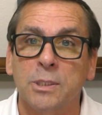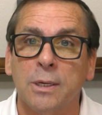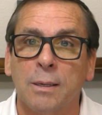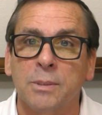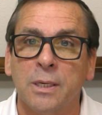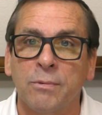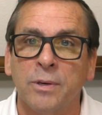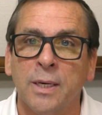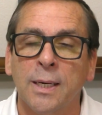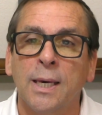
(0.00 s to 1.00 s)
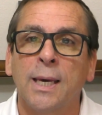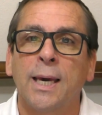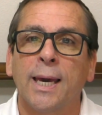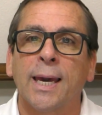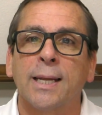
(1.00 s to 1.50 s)
to SOMM TV
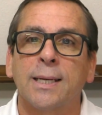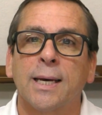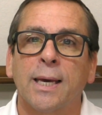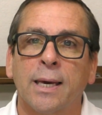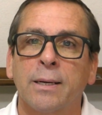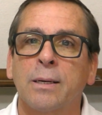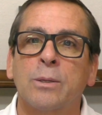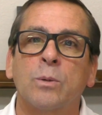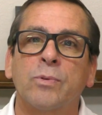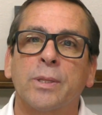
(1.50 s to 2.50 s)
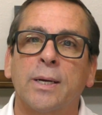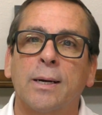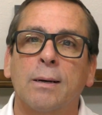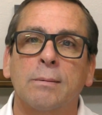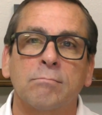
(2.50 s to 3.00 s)
and head on over
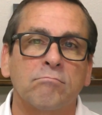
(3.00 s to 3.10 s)
there.